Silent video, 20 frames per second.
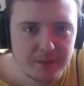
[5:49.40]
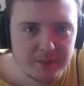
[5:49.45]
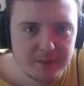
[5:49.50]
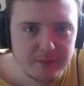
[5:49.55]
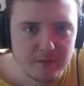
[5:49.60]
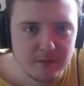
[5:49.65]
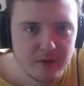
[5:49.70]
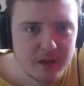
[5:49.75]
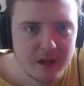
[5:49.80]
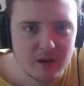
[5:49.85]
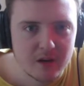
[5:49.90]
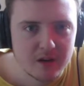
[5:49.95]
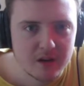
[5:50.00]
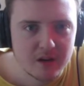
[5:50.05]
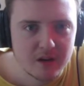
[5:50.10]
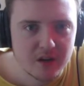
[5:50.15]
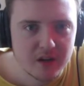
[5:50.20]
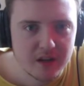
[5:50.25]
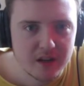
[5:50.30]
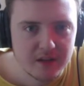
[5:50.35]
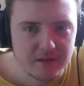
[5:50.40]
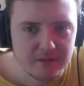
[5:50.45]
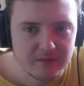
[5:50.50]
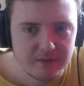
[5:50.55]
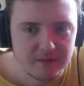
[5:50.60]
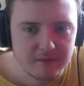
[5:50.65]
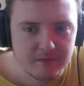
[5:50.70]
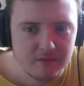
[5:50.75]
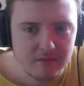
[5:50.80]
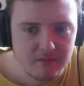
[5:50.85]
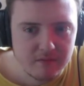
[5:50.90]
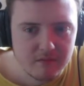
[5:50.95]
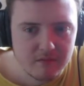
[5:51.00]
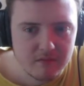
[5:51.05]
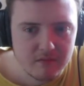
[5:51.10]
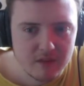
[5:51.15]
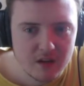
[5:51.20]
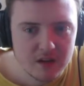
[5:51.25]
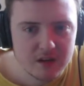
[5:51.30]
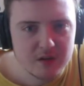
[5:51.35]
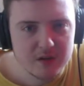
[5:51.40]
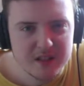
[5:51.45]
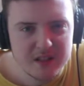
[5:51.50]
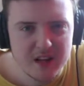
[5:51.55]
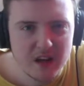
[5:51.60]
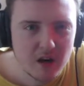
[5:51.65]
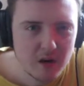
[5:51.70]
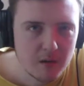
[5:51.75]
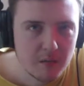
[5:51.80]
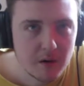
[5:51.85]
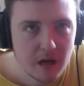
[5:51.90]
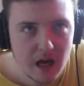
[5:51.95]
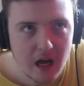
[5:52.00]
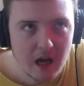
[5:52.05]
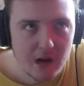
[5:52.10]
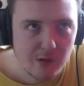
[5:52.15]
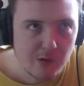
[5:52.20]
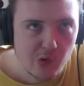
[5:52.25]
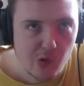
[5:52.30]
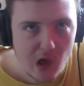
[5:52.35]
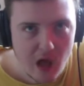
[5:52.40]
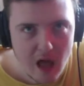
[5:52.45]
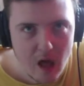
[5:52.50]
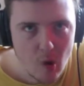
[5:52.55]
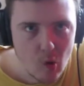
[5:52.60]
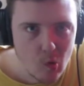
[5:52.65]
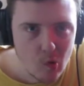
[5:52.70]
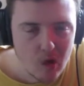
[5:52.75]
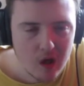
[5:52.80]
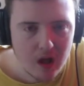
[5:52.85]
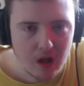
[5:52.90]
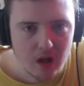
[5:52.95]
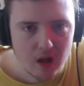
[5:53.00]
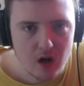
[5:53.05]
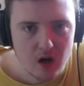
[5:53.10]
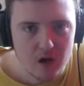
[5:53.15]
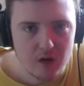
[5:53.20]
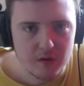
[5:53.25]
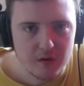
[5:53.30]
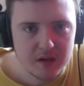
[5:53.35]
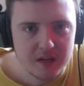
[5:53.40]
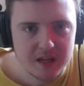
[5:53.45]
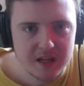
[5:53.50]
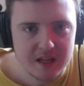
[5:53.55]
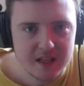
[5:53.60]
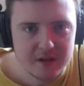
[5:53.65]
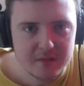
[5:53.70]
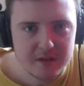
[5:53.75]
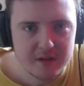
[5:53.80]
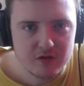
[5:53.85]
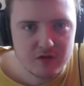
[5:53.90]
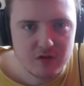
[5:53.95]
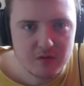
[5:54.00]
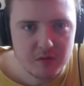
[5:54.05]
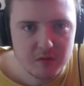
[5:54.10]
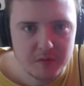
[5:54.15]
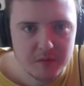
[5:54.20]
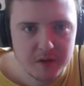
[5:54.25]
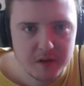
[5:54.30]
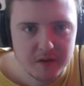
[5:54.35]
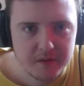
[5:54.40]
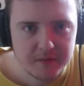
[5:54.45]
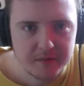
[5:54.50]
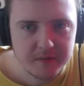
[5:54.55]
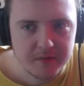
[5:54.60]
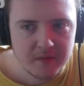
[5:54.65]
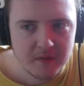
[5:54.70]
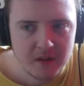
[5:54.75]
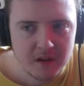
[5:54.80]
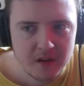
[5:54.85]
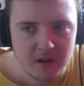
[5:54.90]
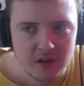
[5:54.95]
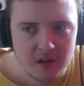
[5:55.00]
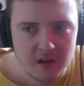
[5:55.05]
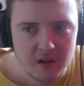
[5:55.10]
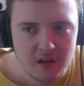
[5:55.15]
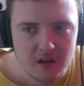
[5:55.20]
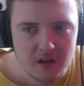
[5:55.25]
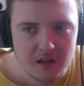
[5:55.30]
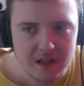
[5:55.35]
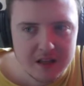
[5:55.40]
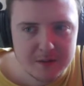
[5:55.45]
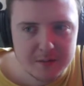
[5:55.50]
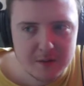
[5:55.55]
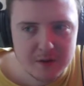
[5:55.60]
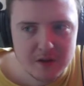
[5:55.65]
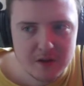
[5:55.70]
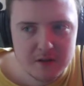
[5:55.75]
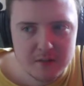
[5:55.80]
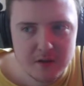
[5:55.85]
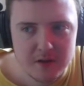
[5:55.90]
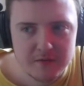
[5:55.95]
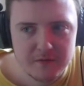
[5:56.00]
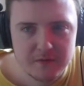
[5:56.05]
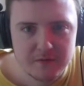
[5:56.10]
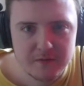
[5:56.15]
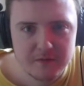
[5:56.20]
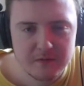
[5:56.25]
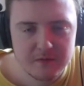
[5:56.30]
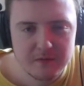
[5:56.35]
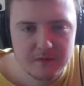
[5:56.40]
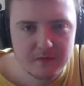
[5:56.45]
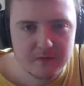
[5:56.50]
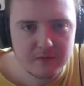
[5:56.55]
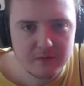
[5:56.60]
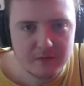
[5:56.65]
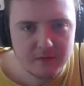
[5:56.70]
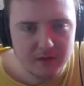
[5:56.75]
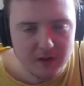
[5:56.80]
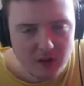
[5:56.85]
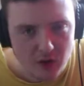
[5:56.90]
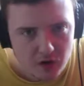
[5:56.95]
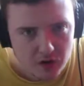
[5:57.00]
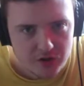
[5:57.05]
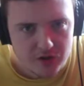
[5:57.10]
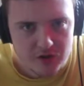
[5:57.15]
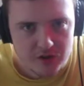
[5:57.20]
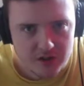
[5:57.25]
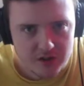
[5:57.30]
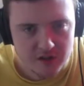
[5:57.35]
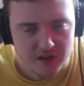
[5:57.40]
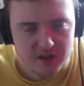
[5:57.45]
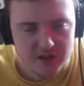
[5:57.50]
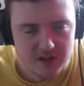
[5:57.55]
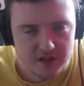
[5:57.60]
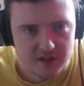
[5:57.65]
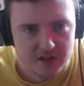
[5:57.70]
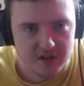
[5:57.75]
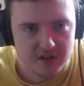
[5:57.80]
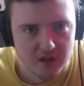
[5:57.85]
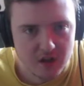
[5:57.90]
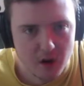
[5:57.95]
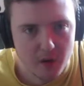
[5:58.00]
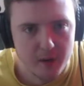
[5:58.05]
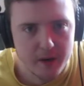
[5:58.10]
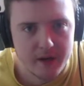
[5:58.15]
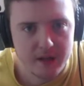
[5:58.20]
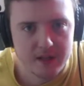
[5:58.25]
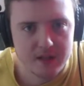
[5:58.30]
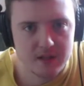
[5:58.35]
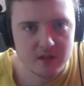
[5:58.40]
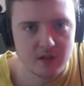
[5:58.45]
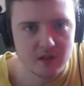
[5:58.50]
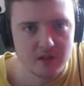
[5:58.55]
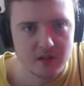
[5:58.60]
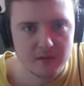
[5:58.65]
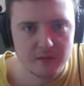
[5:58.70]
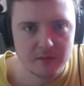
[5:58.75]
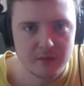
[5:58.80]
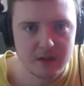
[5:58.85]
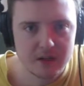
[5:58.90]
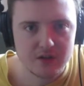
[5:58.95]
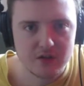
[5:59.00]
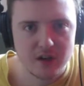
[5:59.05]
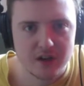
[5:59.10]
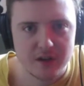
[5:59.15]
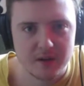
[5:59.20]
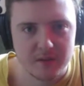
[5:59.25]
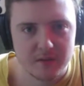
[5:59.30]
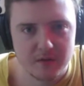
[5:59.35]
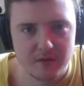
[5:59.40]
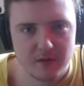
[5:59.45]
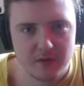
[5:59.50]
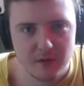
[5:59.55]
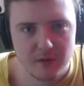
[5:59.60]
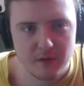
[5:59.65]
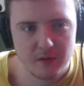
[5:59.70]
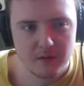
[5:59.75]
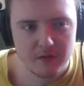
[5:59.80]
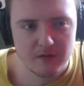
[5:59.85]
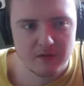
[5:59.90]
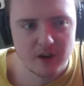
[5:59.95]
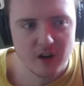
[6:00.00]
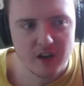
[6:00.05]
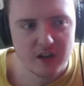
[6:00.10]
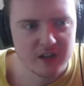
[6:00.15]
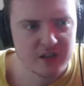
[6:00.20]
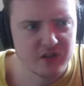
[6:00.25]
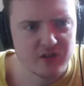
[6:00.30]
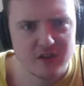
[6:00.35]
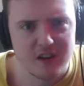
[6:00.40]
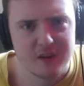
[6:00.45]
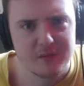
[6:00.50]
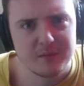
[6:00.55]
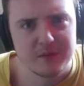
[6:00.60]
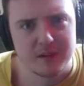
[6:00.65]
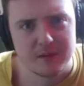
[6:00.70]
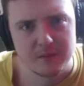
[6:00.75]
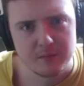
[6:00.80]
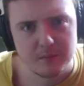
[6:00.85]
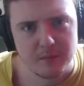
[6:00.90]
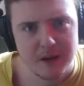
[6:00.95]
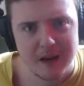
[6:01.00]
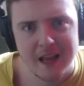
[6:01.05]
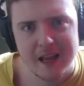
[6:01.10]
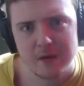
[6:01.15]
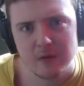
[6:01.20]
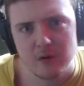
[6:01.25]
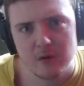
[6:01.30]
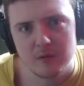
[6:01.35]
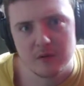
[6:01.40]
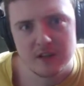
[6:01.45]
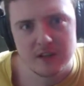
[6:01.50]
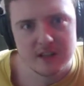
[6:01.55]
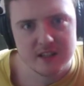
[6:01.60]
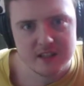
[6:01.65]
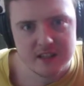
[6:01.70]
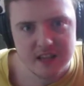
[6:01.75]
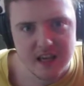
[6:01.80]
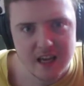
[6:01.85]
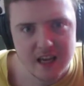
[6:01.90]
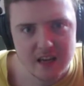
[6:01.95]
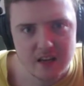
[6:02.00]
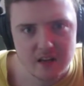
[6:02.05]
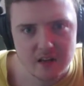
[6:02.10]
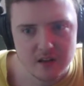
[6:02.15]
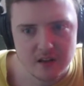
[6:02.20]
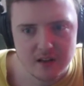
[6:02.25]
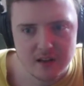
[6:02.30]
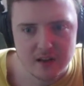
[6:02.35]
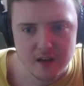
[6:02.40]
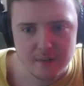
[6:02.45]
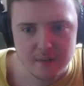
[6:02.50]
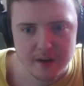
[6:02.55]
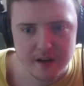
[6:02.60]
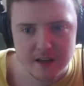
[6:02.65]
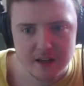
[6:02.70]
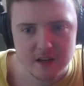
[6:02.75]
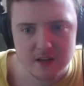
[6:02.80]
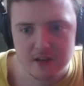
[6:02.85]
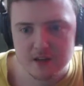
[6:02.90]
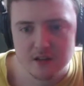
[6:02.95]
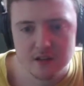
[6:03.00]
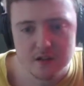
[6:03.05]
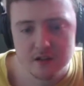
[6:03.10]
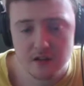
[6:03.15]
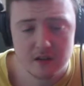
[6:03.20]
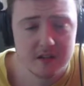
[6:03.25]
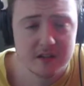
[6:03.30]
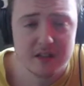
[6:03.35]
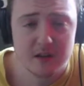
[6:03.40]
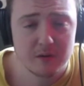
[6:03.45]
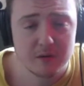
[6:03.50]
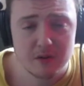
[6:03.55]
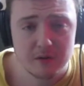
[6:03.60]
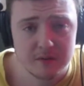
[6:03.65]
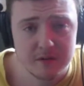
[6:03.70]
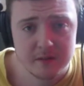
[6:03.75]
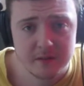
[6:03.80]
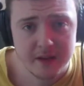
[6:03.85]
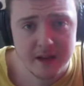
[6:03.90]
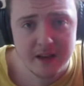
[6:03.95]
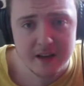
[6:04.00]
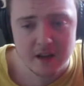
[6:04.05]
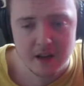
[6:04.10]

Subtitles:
without cutting. I do say a lot, which gets me in trouble, but that's because my consciousness is just going. It's not me trying to write a script and plan what I'm going to say and think about it. Just say what comes to my head.